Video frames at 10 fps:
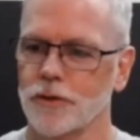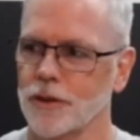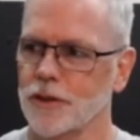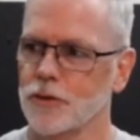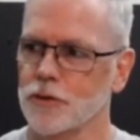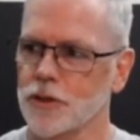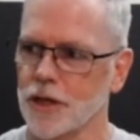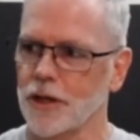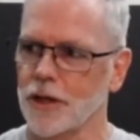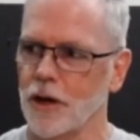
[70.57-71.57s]
There was
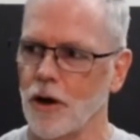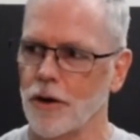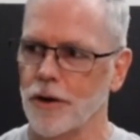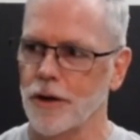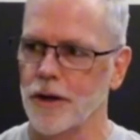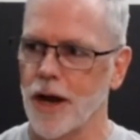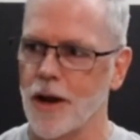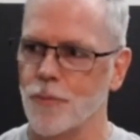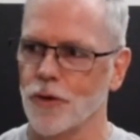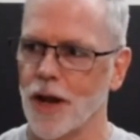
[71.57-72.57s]

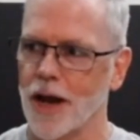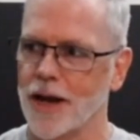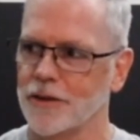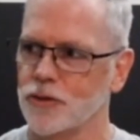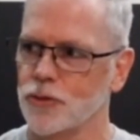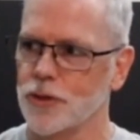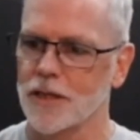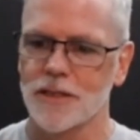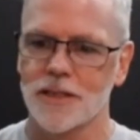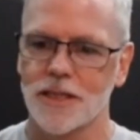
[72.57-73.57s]
April 9th,
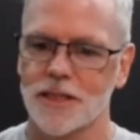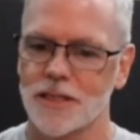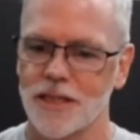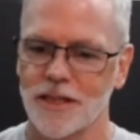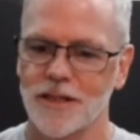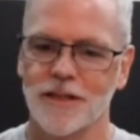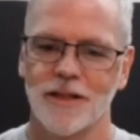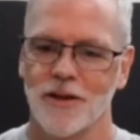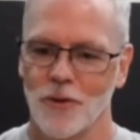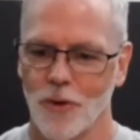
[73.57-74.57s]
2016,
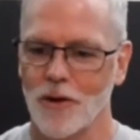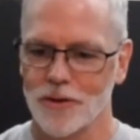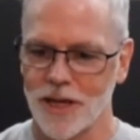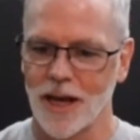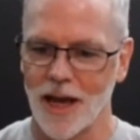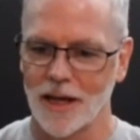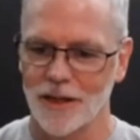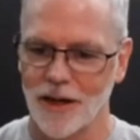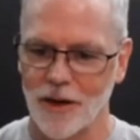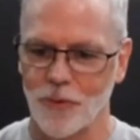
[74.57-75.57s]
while I was at
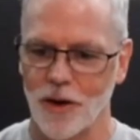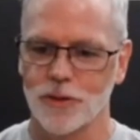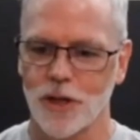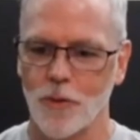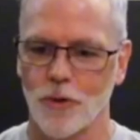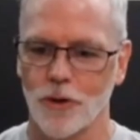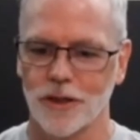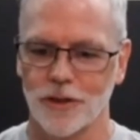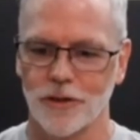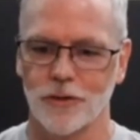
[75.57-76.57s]
Lackland and while I was at work
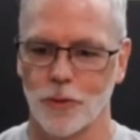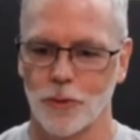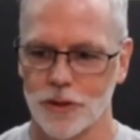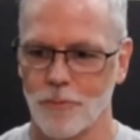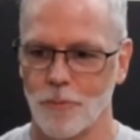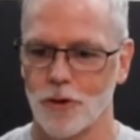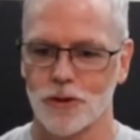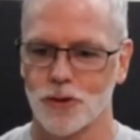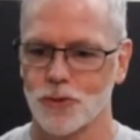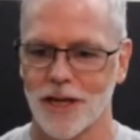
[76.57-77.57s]
there, there was a murder
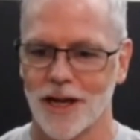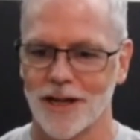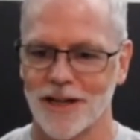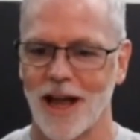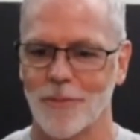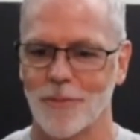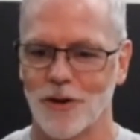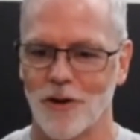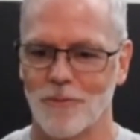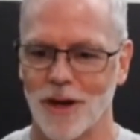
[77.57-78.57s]
suicide that happened
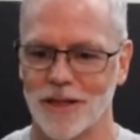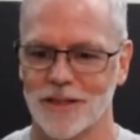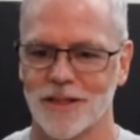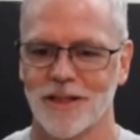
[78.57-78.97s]
on base.